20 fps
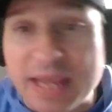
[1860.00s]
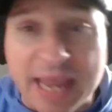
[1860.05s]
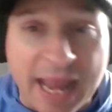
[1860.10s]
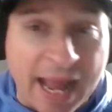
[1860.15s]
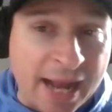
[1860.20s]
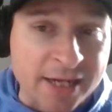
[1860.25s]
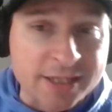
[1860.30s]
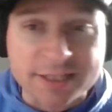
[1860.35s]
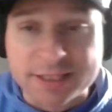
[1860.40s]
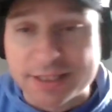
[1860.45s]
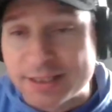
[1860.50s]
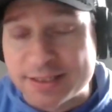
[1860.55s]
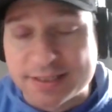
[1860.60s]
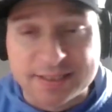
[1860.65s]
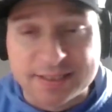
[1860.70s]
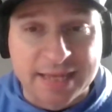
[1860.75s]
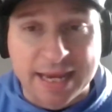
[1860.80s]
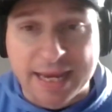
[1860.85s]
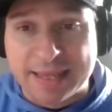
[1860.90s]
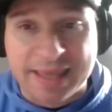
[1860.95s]
actions
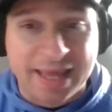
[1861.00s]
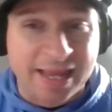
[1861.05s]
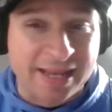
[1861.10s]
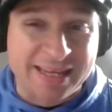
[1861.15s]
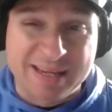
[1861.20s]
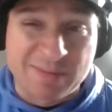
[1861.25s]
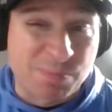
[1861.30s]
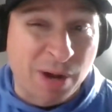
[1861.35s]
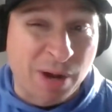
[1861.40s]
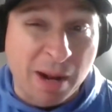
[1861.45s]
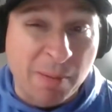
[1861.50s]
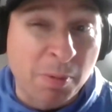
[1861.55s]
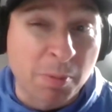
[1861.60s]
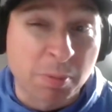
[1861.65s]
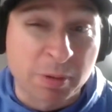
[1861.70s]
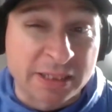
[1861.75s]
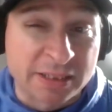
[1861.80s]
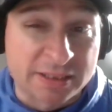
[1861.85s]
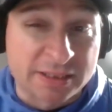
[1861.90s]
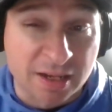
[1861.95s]
say that he
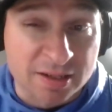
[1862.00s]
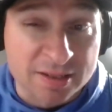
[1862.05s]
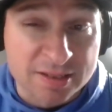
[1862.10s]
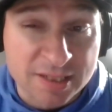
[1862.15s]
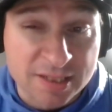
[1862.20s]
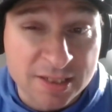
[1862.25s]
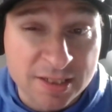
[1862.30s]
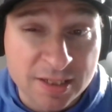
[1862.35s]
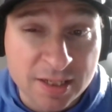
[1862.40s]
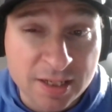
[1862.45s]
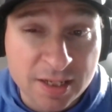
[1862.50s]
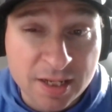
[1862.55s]
probably doesn't,